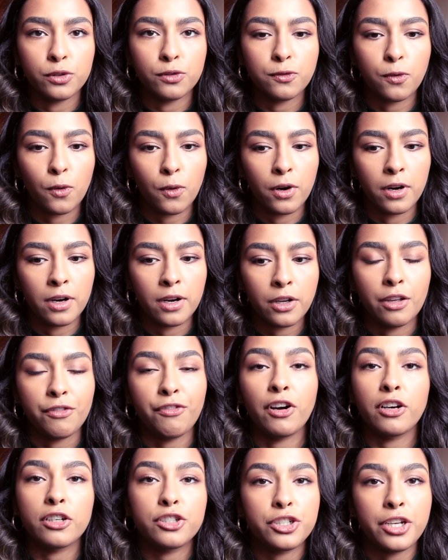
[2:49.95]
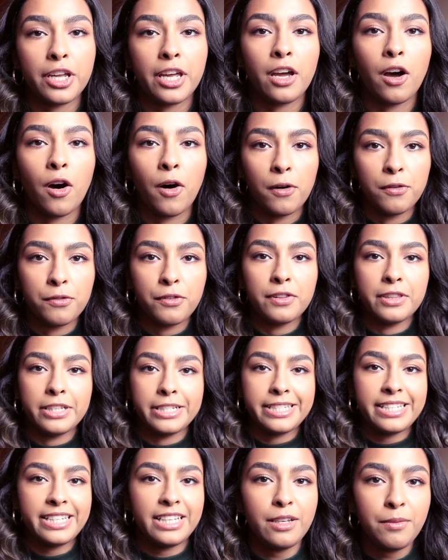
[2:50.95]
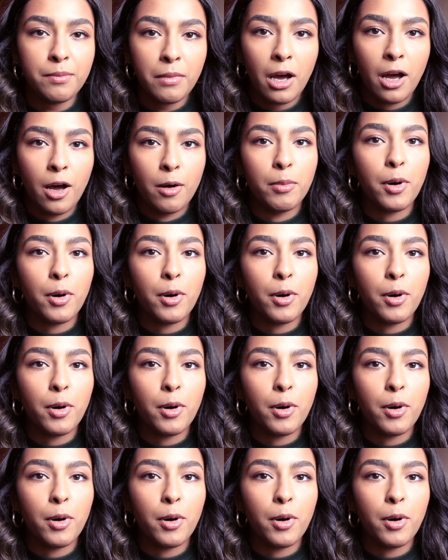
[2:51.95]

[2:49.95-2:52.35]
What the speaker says: for the functioning of the team,